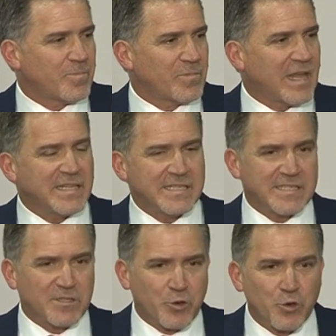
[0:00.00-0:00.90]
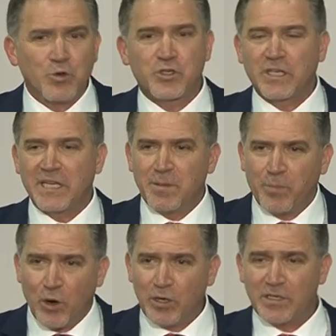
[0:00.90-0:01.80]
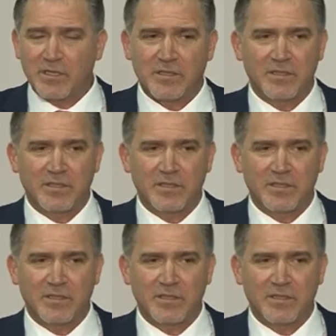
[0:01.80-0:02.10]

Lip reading: And this is crucially important.